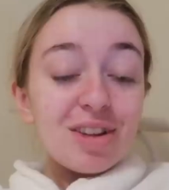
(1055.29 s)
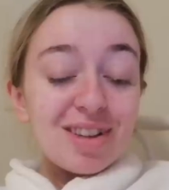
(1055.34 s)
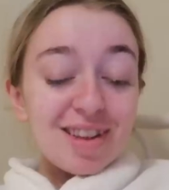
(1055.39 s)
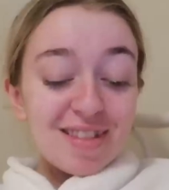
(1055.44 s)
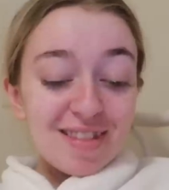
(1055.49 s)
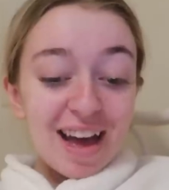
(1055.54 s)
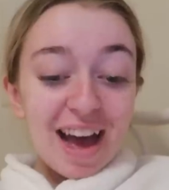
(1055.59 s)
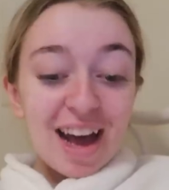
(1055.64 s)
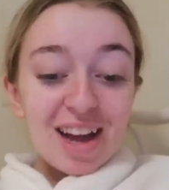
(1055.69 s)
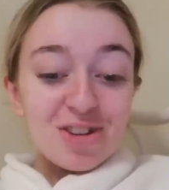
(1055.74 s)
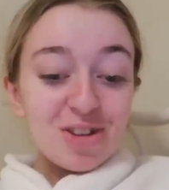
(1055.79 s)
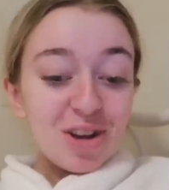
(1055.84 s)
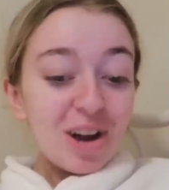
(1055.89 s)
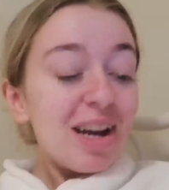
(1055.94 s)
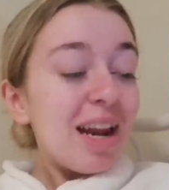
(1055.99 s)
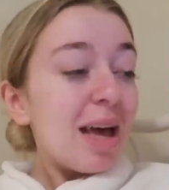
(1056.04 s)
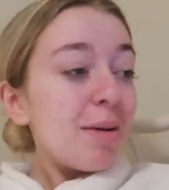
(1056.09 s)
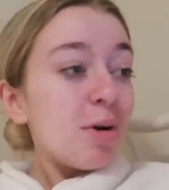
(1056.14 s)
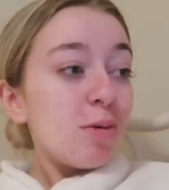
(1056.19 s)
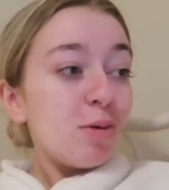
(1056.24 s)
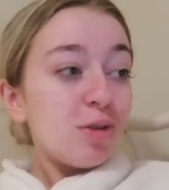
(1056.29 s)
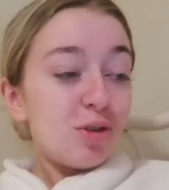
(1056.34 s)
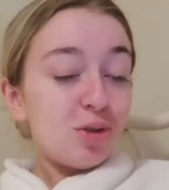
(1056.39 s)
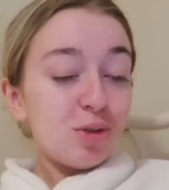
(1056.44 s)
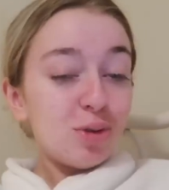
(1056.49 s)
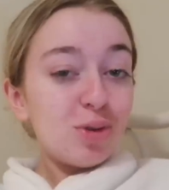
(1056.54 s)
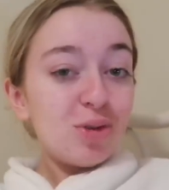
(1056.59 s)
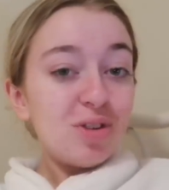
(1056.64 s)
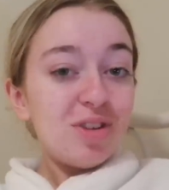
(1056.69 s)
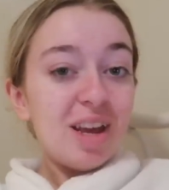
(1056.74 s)
so that dilemma was
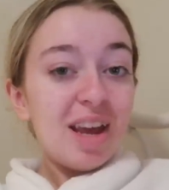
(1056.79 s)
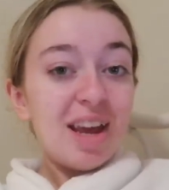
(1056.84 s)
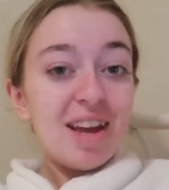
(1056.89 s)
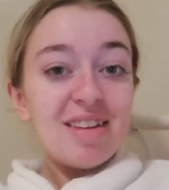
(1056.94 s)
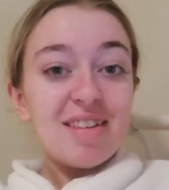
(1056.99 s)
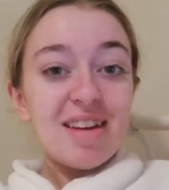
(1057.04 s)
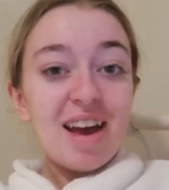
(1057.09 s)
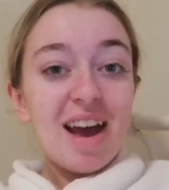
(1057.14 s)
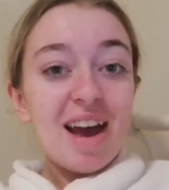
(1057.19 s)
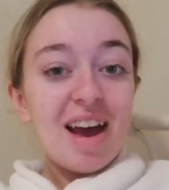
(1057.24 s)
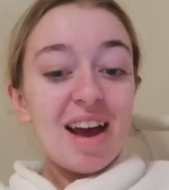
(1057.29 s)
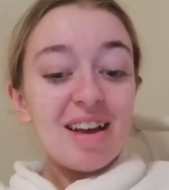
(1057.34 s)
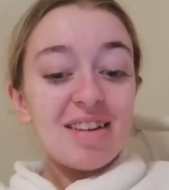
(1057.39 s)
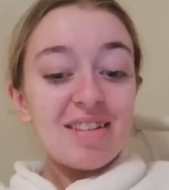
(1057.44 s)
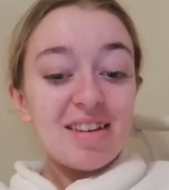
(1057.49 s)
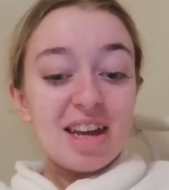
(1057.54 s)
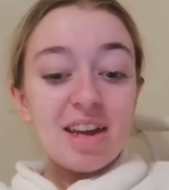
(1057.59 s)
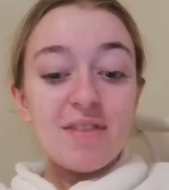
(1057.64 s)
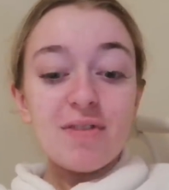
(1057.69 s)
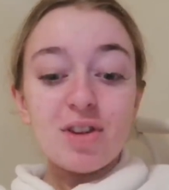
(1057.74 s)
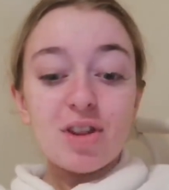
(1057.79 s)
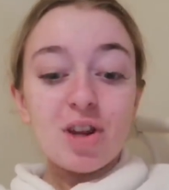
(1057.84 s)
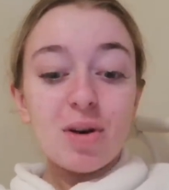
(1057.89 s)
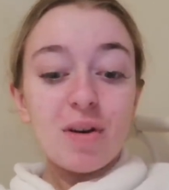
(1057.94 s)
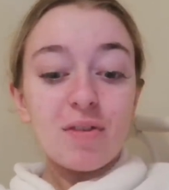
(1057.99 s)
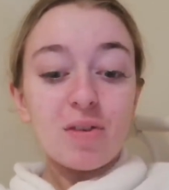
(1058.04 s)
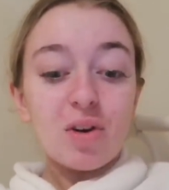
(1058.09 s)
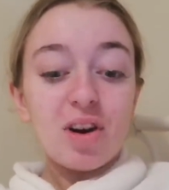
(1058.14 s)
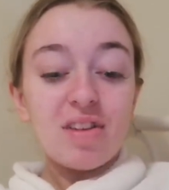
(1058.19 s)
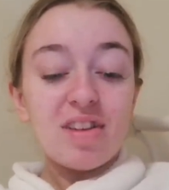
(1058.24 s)
sorted and even though
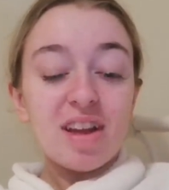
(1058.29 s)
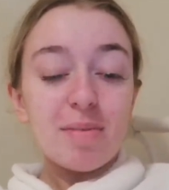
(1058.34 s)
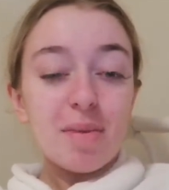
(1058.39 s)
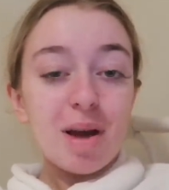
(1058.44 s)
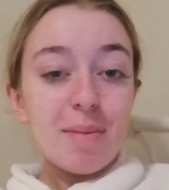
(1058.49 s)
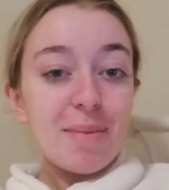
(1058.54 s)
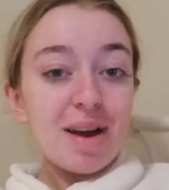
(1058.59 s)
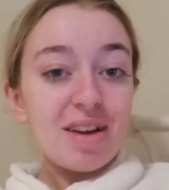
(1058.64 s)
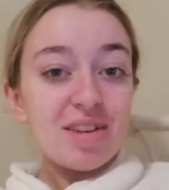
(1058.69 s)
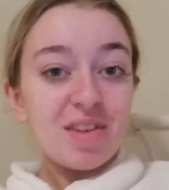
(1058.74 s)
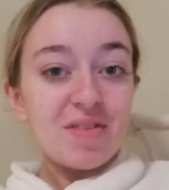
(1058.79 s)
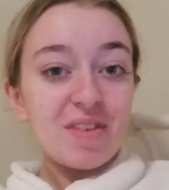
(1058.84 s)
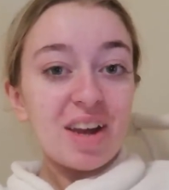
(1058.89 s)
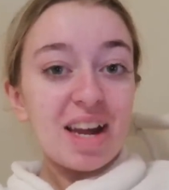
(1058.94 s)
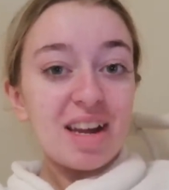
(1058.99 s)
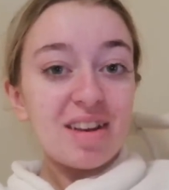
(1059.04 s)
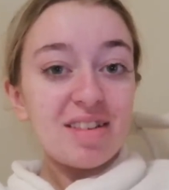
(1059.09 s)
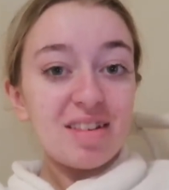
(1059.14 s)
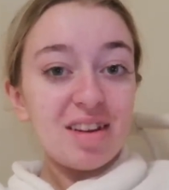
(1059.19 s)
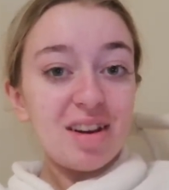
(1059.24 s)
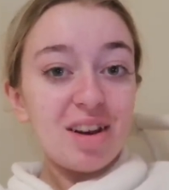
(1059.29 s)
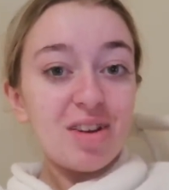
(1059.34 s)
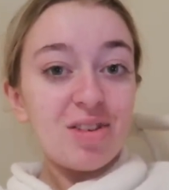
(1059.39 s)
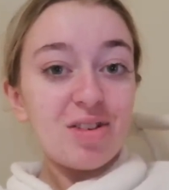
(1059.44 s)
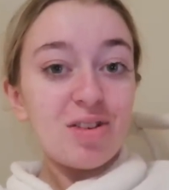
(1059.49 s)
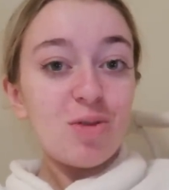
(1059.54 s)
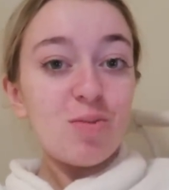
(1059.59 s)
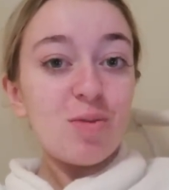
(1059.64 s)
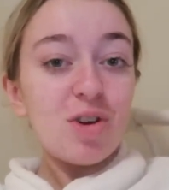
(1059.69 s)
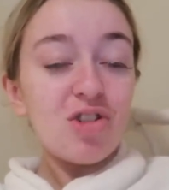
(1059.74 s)
I've got to take my massive case to
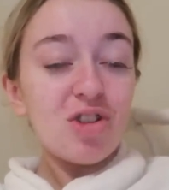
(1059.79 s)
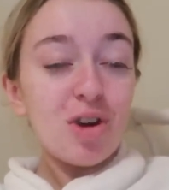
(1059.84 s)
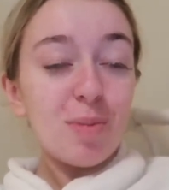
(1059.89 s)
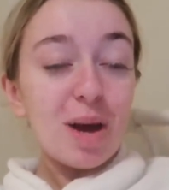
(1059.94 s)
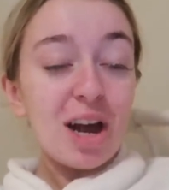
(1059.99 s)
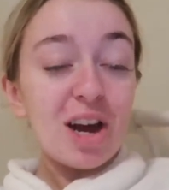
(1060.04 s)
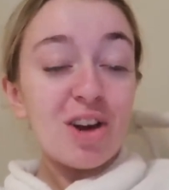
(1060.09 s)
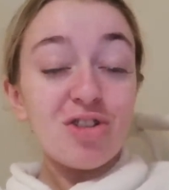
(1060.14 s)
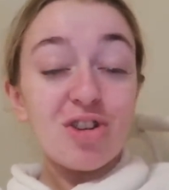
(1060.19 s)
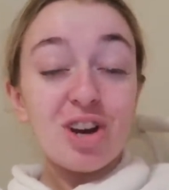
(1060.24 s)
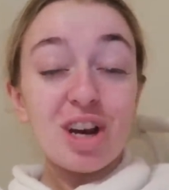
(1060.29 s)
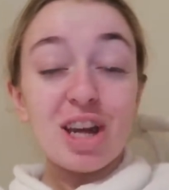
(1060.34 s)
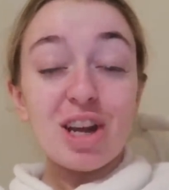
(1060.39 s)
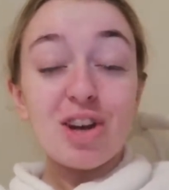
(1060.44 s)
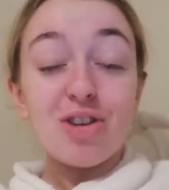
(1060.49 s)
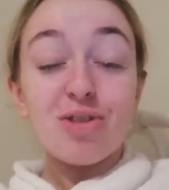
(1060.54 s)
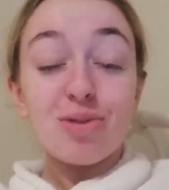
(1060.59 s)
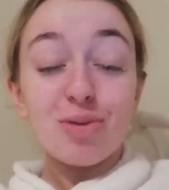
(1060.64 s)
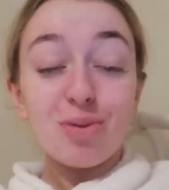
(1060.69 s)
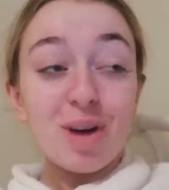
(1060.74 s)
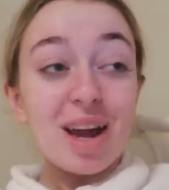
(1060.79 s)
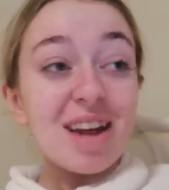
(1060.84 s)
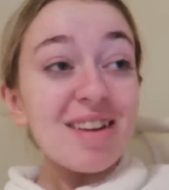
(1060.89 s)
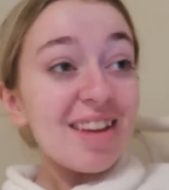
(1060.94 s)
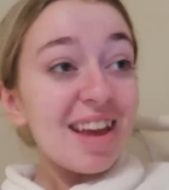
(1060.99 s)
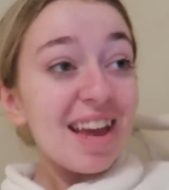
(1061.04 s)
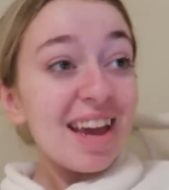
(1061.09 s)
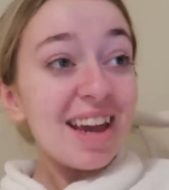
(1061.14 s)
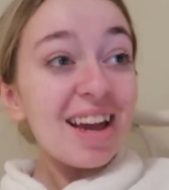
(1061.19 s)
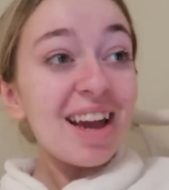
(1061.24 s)
London which I'm actually
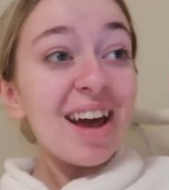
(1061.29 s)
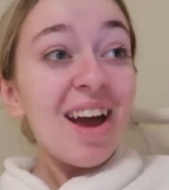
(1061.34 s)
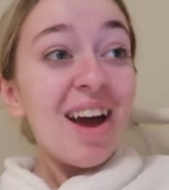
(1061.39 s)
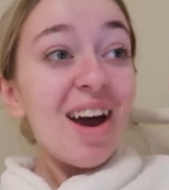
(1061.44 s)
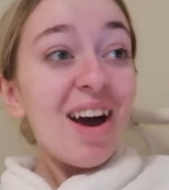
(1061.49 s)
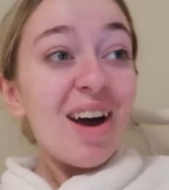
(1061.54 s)
dreading